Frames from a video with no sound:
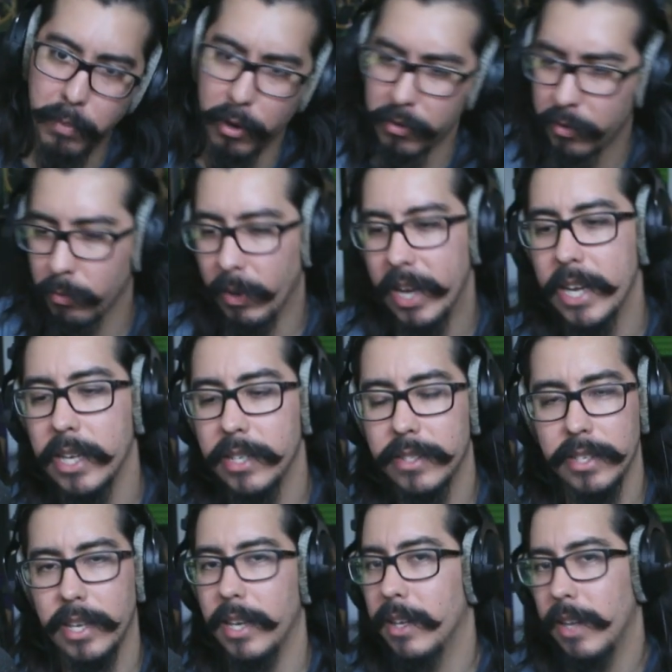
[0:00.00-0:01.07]
both
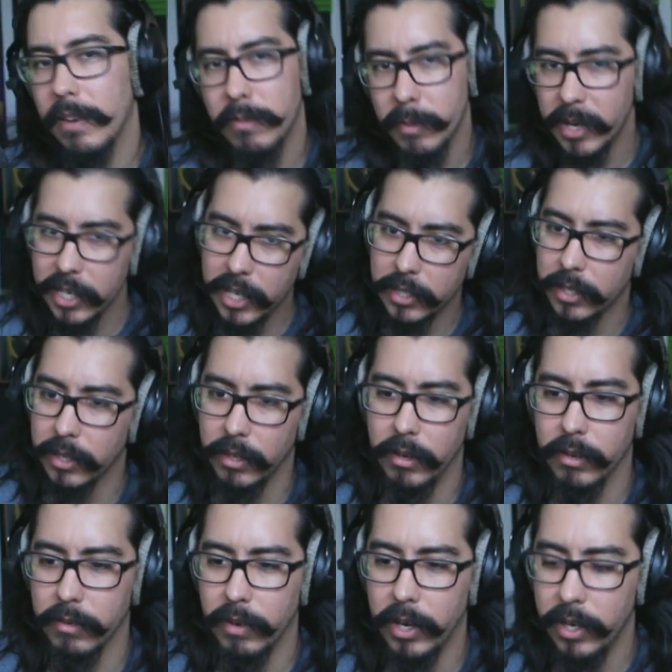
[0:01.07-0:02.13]
ways, and everybody gets
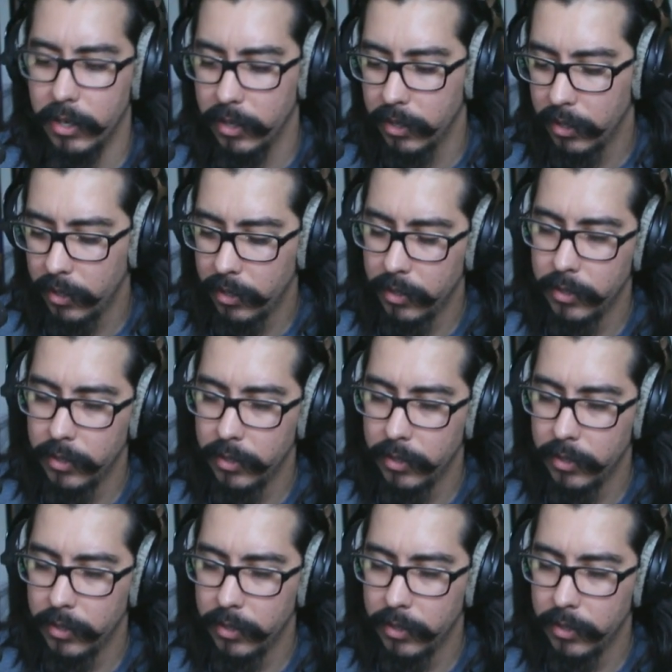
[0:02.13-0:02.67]
along, right?